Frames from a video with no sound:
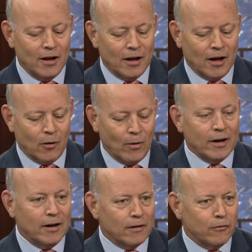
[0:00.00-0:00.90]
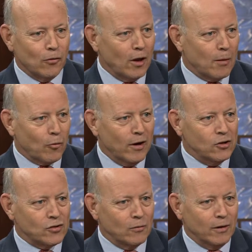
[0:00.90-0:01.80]
uh, running at full
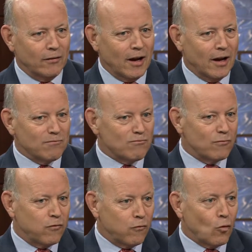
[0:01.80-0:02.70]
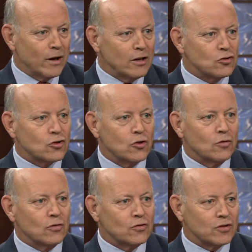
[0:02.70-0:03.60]
operation, we've got 40
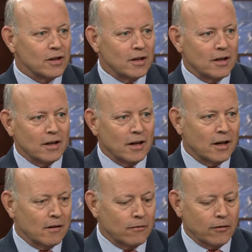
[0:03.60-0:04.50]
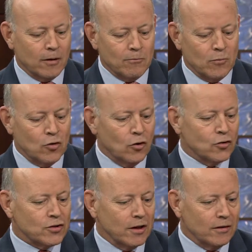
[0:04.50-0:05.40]
students uh, from
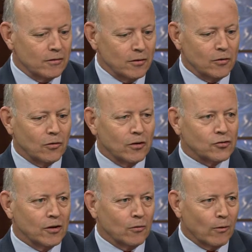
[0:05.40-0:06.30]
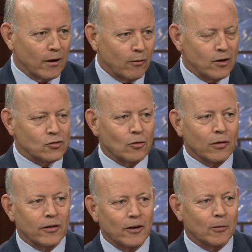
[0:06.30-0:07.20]
nursing, nutrition, recreational
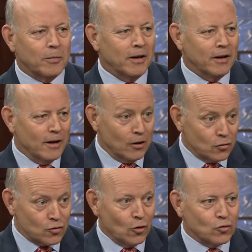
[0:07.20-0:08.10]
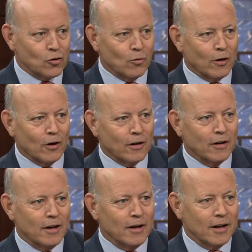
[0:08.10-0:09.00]
therapy, social work,
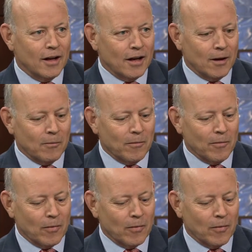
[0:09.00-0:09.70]
um,